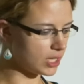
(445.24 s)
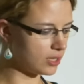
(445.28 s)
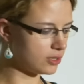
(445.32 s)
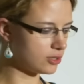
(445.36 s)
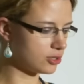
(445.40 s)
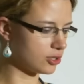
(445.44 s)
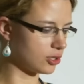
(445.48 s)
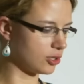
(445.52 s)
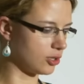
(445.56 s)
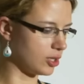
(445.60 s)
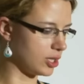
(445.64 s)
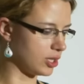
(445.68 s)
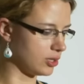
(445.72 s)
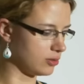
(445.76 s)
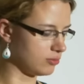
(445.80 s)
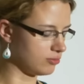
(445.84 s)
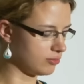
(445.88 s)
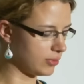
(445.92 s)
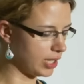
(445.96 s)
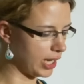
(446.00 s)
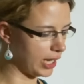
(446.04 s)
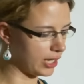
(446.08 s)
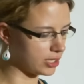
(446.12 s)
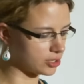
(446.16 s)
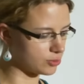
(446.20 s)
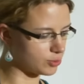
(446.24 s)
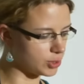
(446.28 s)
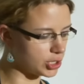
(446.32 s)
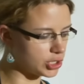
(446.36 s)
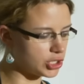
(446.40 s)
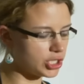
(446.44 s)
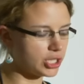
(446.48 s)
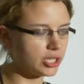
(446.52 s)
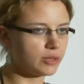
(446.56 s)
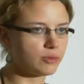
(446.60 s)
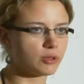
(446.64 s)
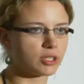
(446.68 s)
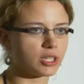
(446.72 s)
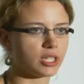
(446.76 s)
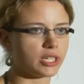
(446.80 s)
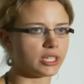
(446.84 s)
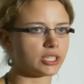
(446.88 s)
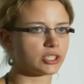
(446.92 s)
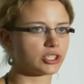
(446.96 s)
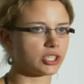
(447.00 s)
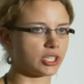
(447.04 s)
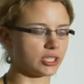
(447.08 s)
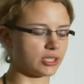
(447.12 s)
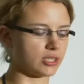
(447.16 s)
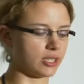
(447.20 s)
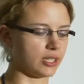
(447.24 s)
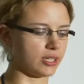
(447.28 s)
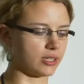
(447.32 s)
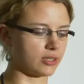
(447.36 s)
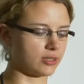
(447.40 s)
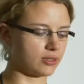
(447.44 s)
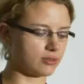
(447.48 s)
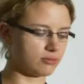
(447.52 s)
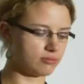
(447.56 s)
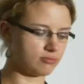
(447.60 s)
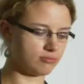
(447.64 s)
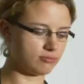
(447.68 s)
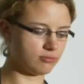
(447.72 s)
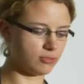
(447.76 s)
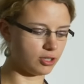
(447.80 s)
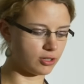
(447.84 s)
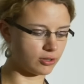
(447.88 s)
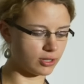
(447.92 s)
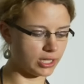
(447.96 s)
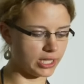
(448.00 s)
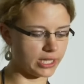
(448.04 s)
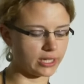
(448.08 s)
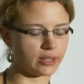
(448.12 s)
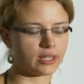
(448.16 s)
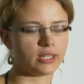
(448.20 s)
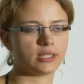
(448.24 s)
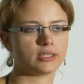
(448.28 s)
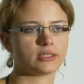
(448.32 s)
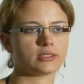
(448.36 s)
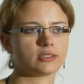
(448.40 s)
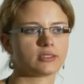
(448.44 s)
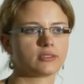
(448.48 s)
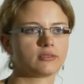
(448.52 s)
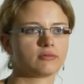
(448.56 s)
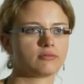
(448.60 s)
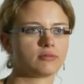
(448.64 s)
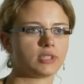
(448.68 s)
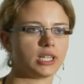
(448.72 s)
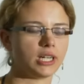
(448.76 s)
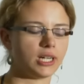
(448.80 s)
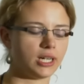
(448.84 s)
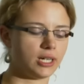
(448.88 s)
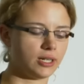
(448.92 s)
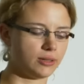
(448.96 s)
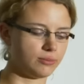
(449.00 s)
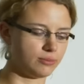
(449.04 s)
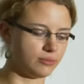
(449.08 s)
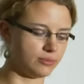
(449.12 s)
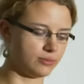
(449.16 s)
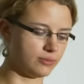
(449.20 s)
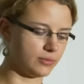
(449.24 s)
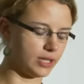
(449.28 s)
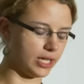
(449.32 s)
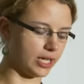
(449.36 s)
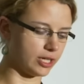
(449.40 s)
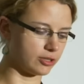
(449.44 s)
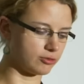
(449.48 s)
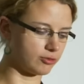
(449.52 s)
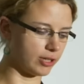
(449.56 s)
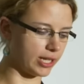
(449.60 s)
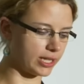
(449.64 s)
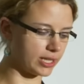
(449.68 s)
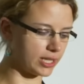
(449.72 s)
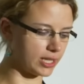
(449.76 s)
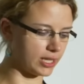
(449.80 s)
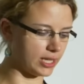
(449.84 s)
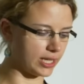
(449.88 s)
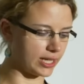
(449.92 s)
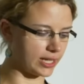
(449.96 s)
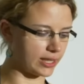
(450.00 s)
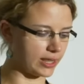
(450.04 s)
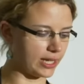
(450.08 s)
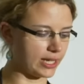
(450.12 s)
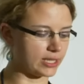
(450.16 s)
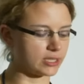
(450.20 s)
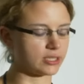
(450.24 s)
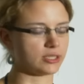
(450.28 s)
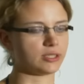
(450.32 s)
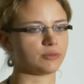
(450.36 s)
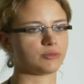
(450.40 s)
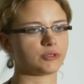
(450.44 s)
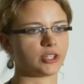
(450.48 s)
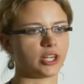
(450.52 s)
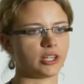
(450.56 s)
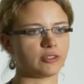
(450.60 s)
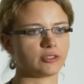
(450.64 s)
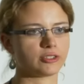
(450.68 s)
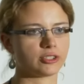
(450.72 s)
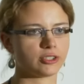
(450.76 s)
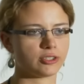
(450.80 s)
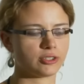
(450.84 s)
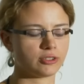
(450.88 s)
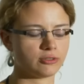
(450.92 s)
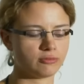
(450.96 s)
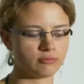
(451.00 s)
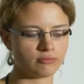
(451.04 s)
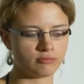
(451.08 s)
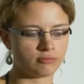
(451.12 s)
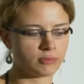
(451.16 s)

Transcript: So SVG would like just like look like this and render like that in a browser.